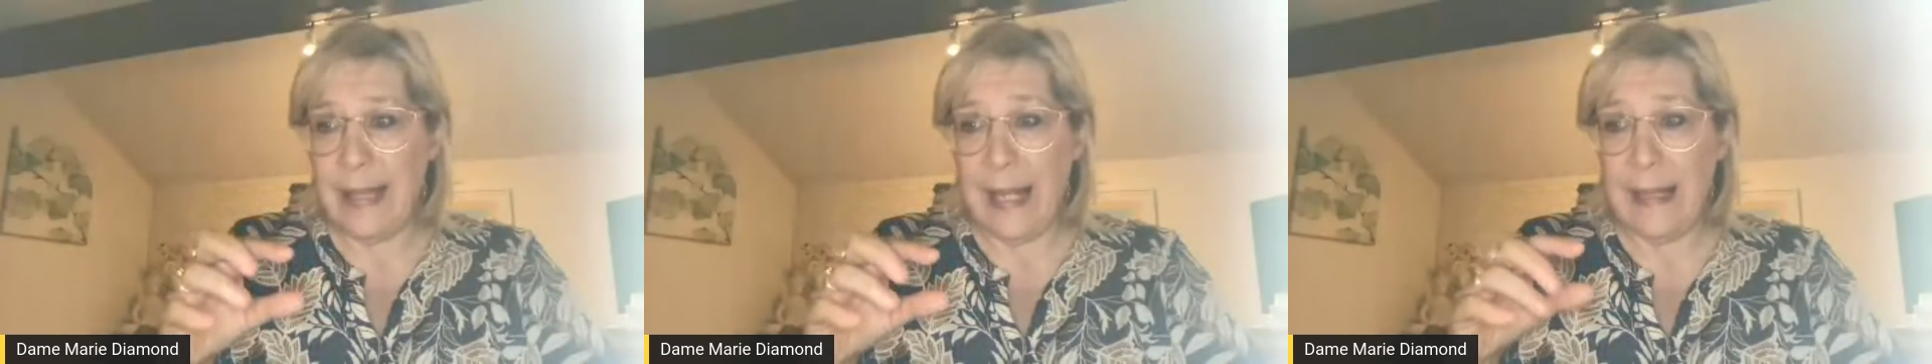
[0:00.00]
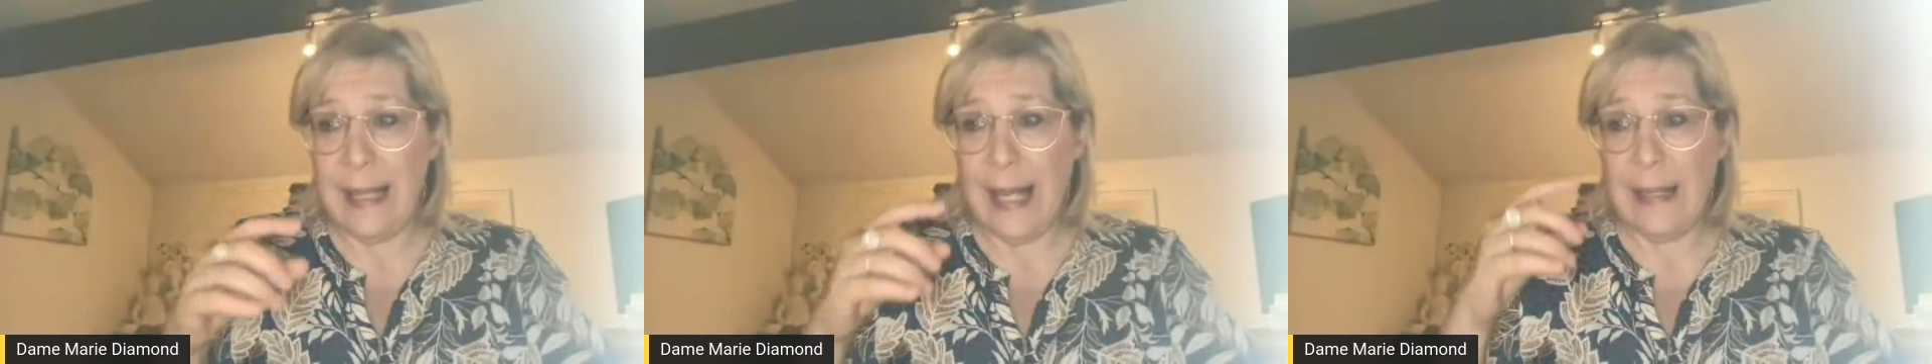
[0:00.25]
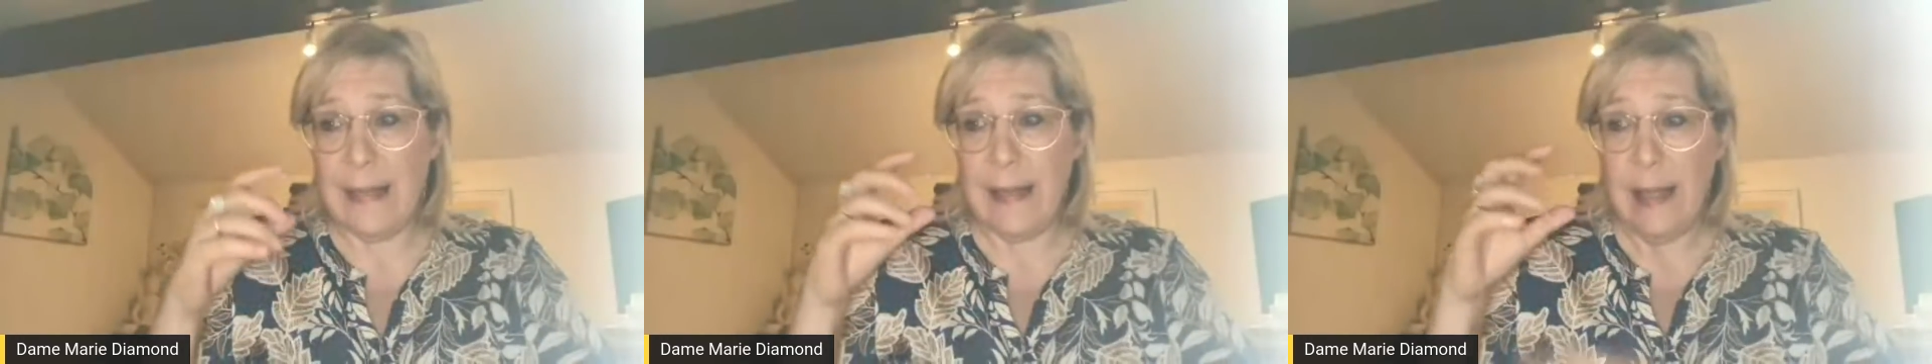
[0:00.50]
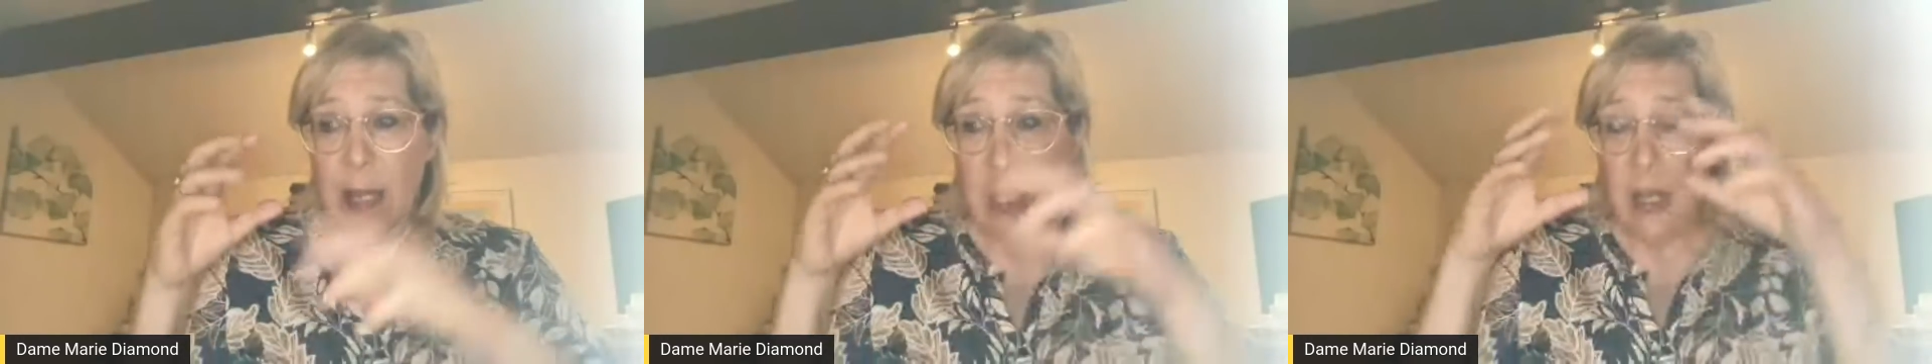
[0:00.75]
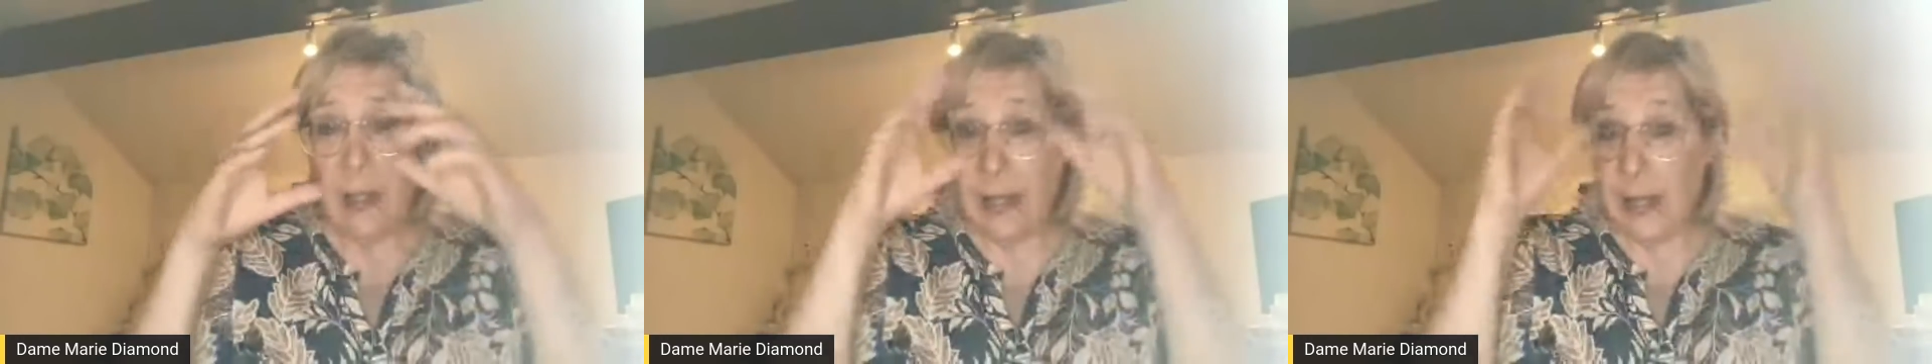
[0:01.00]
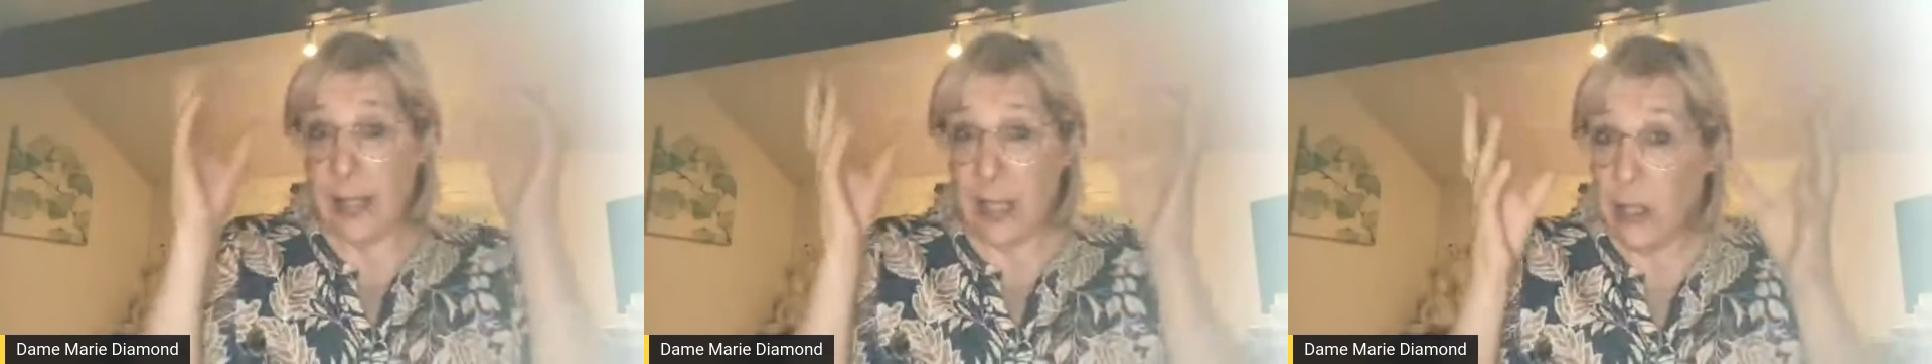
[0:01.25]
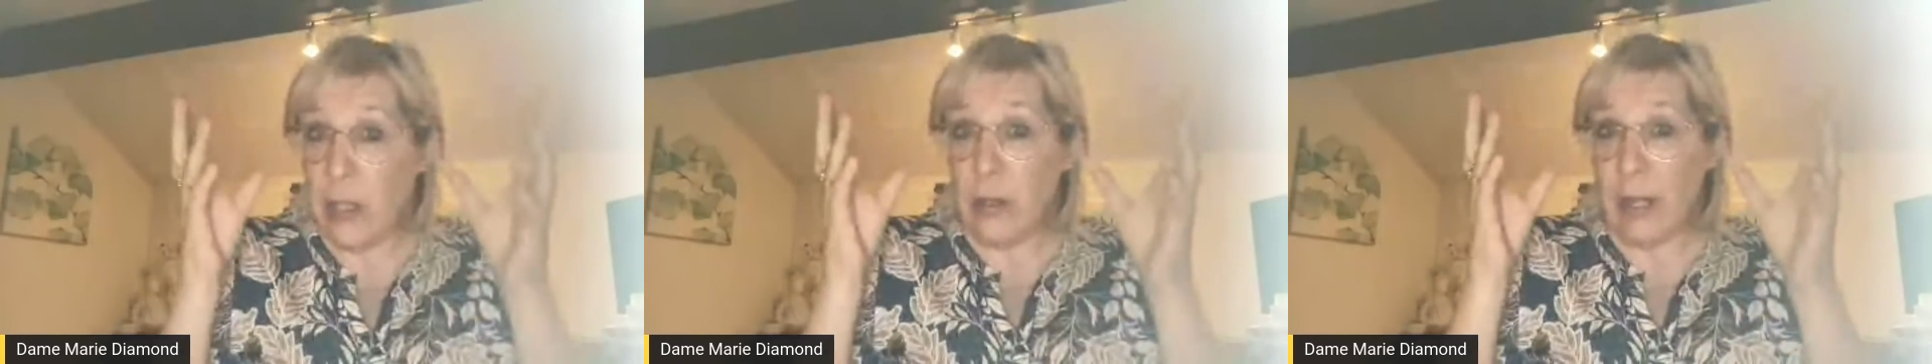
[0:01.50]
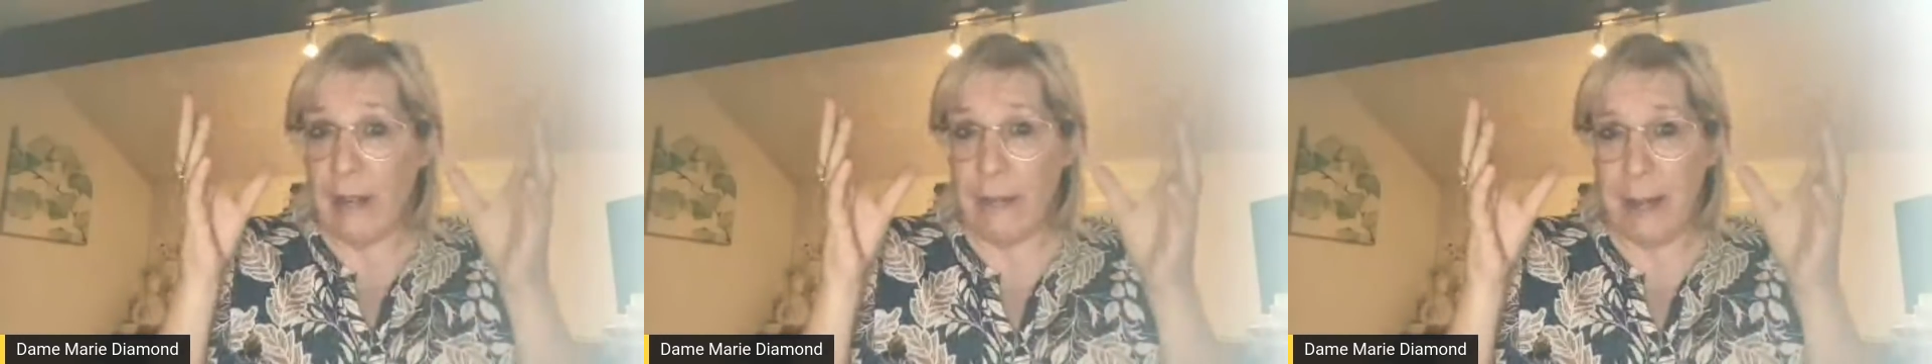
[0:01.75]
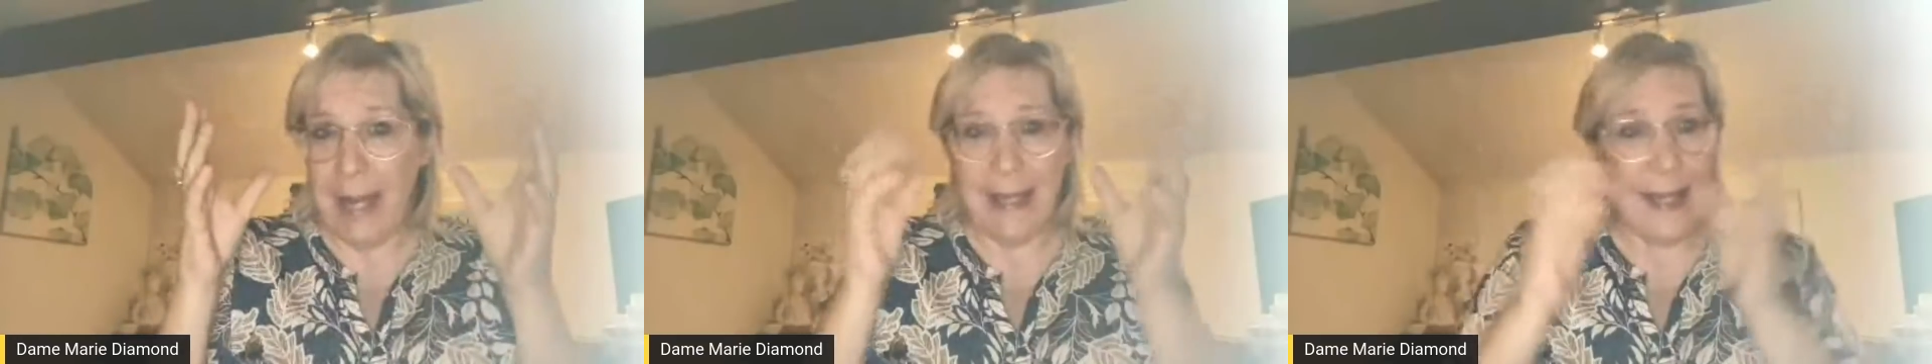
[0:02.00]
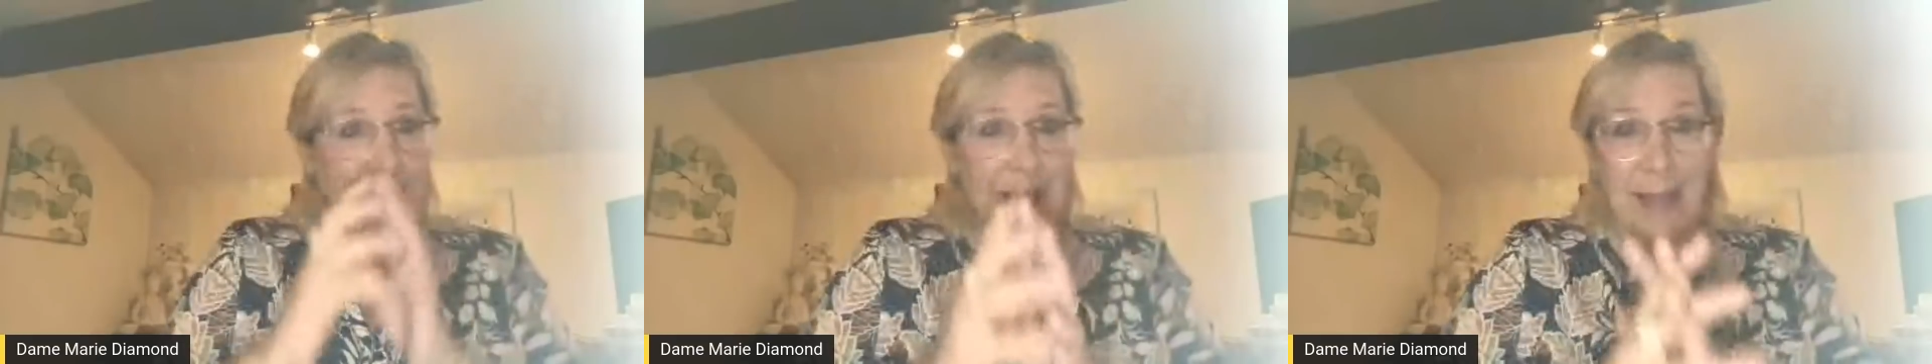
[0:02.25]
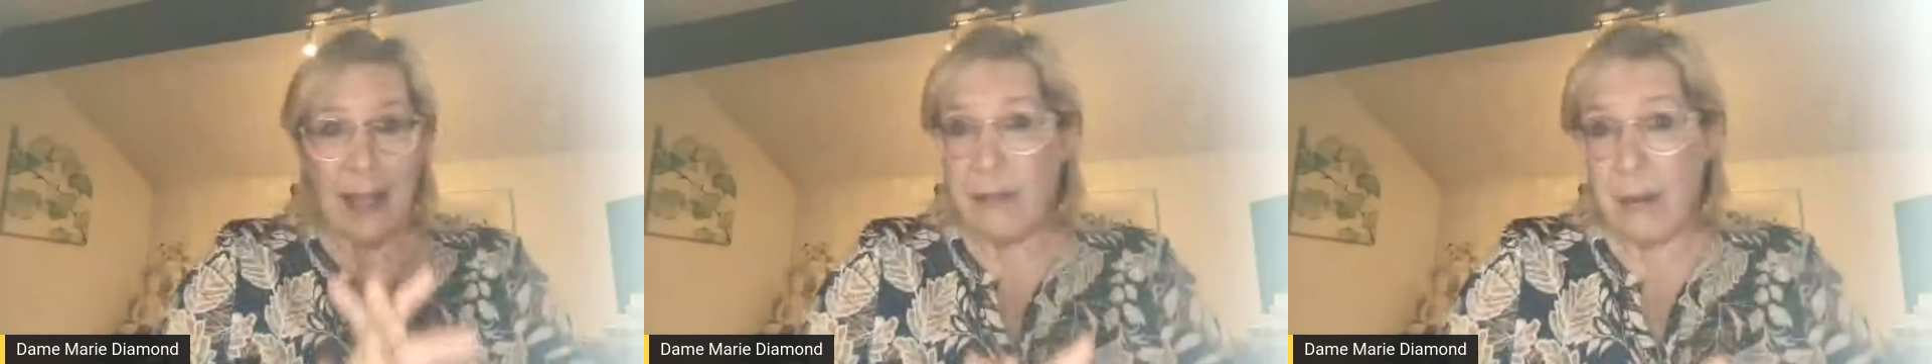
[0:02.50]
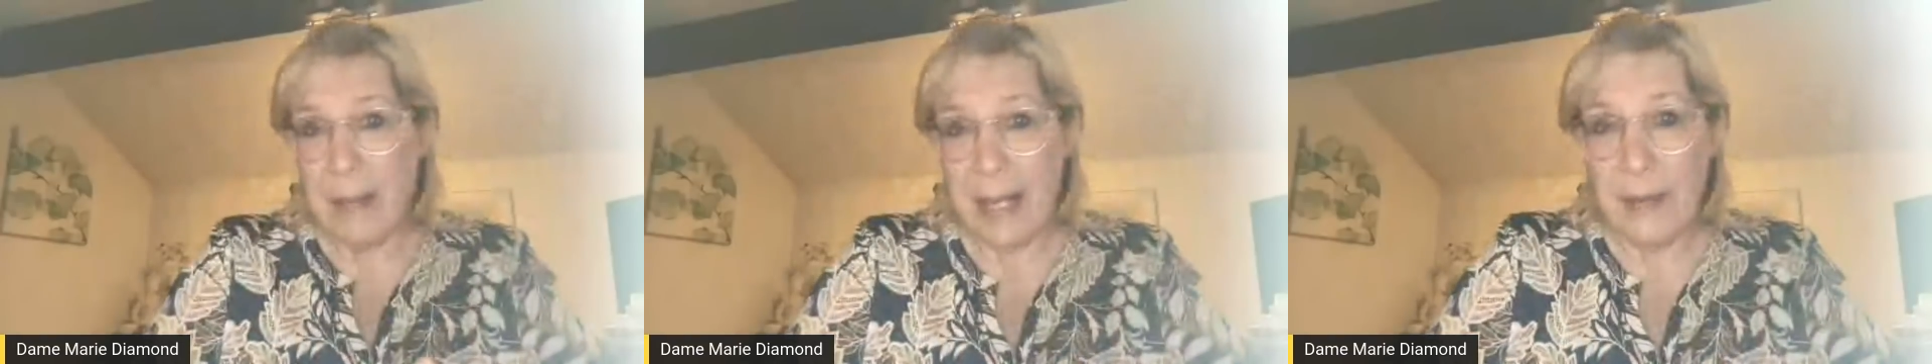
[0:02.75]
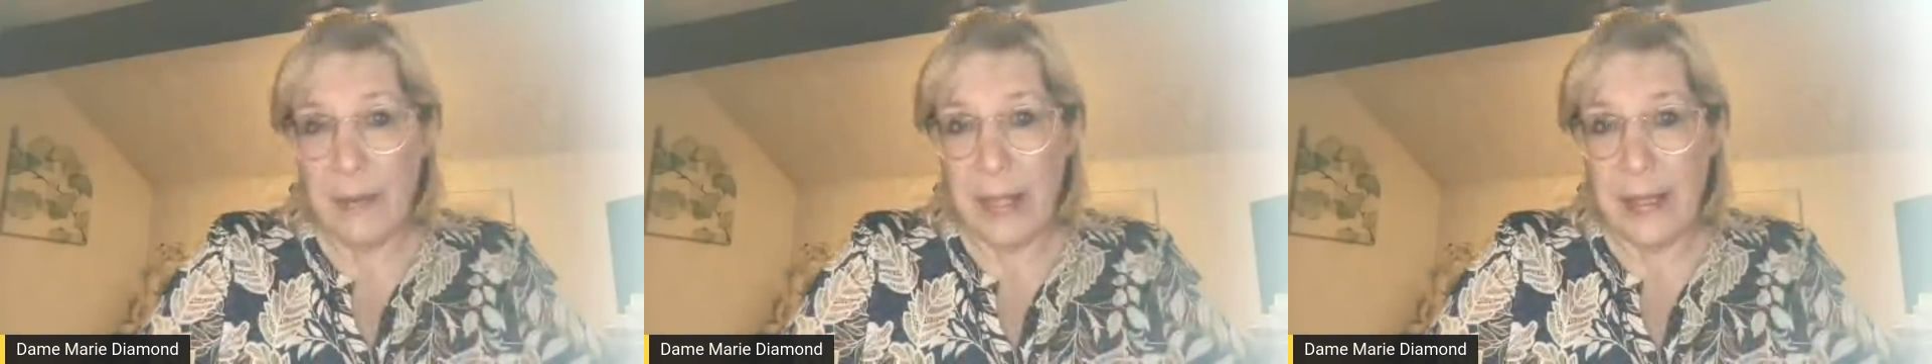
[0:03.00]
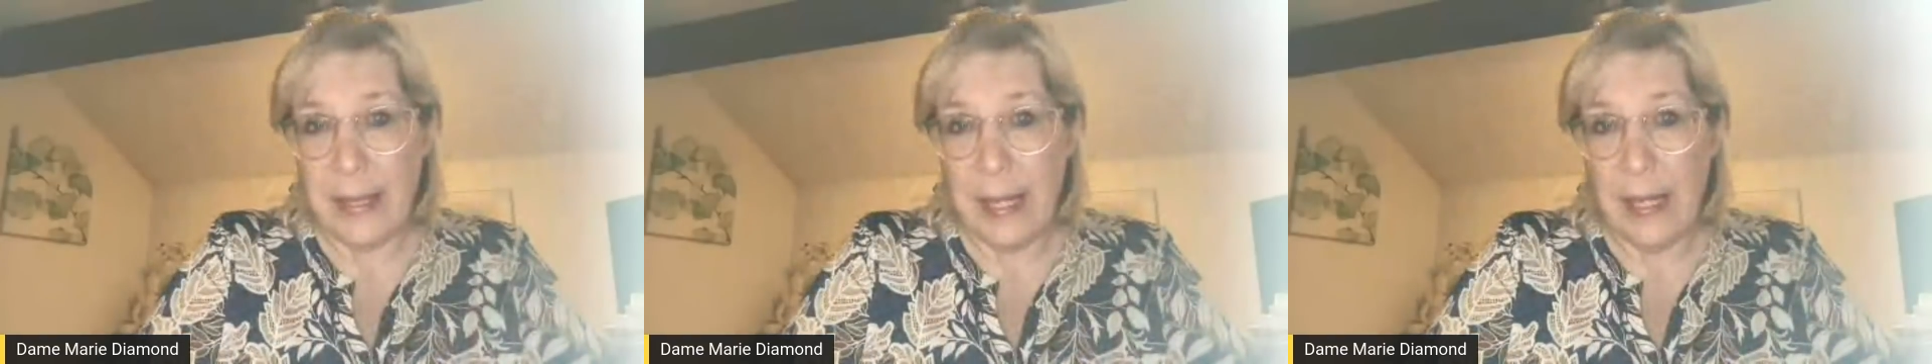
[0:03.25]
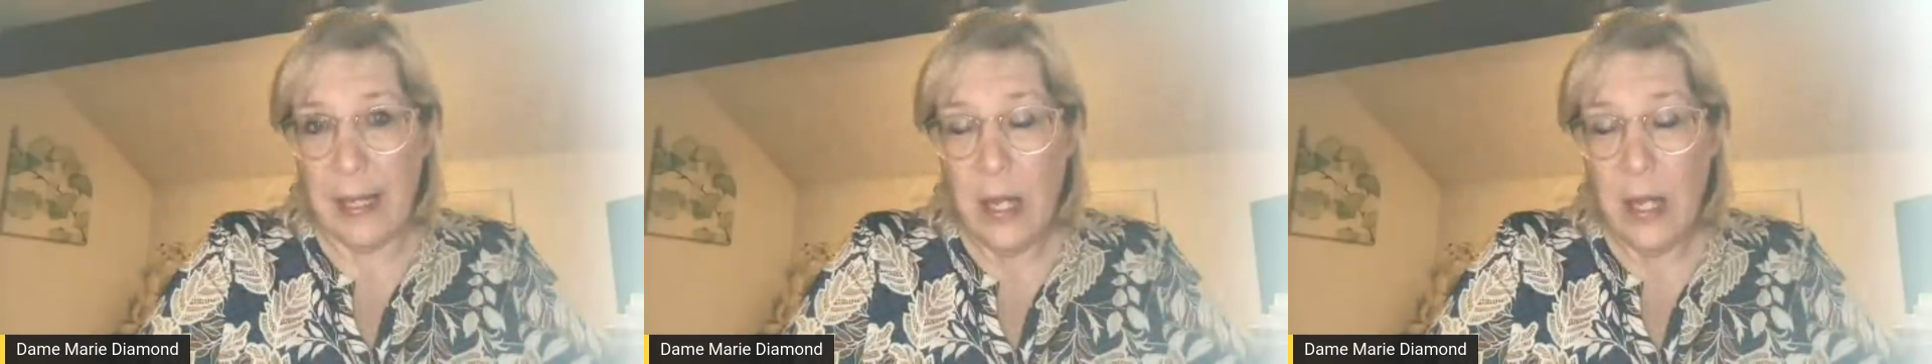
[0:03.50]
then that decision you have made is never manifesting.